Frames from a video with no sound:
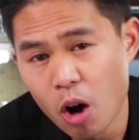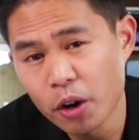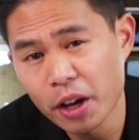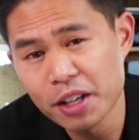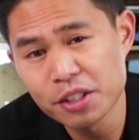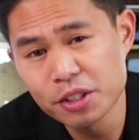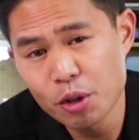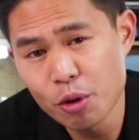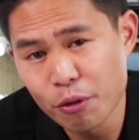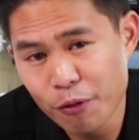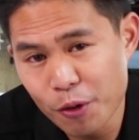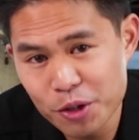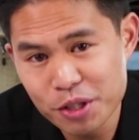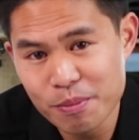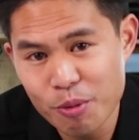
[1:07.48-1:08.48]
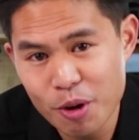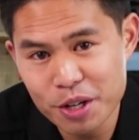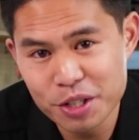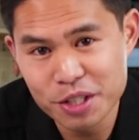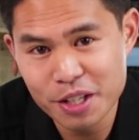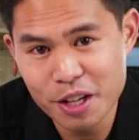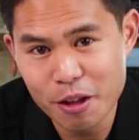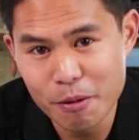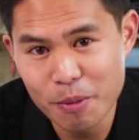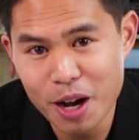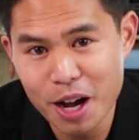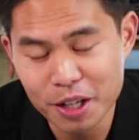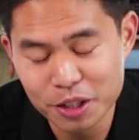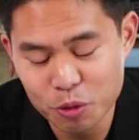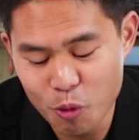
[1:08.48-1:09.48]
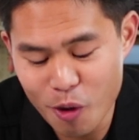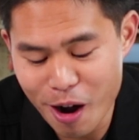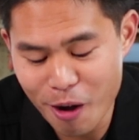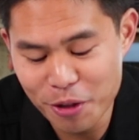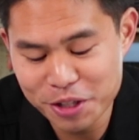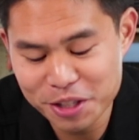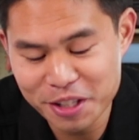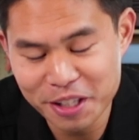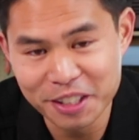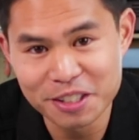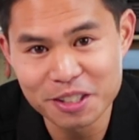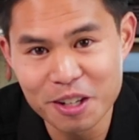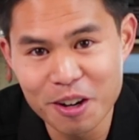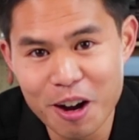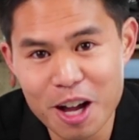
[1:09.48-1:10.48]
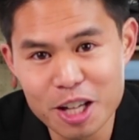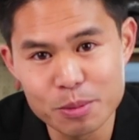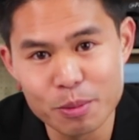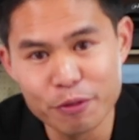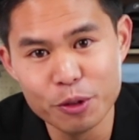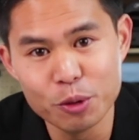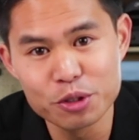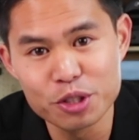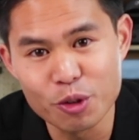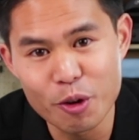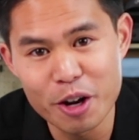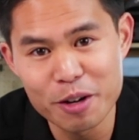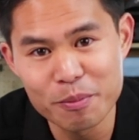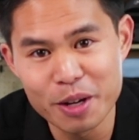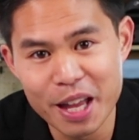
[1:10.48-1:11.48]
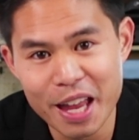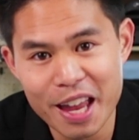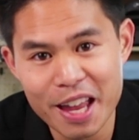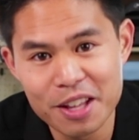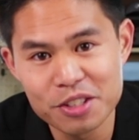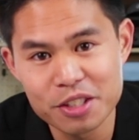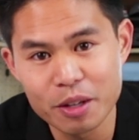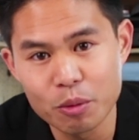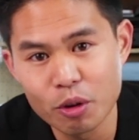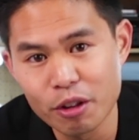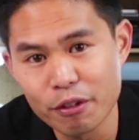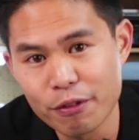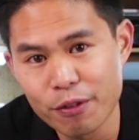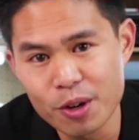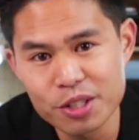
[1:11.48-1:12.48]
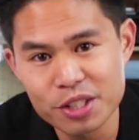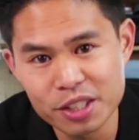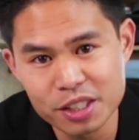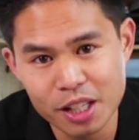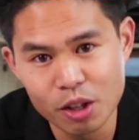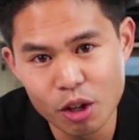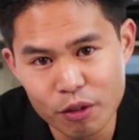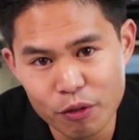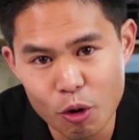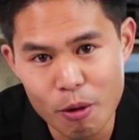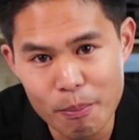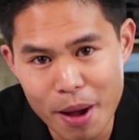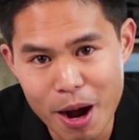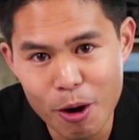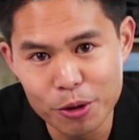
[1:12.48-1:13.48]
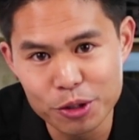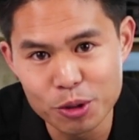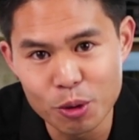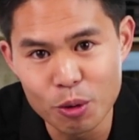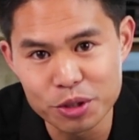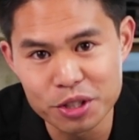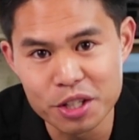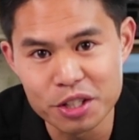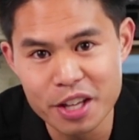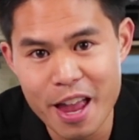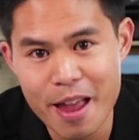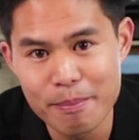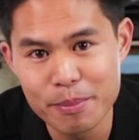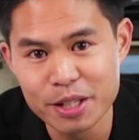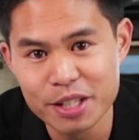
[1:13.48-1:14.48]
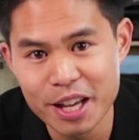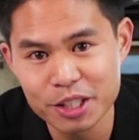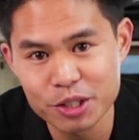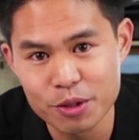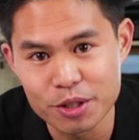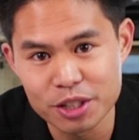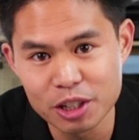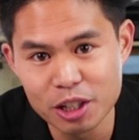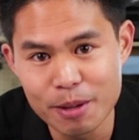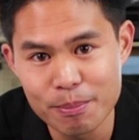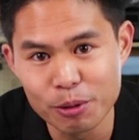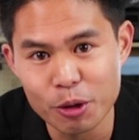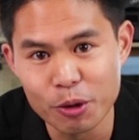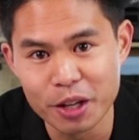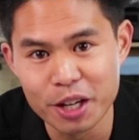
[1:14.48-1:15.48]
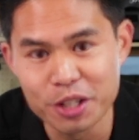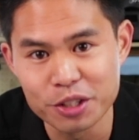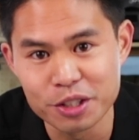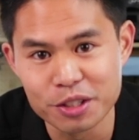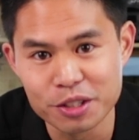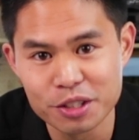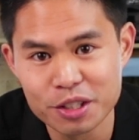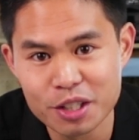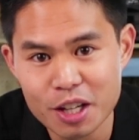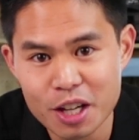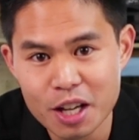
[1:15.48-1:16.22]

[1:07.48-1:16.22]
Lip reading: Okay, so first impressions out of the box. Wow, this thing is awesome. It feels great in my hands. And one of the first things I look for in power tools is ambidextrous clip locations.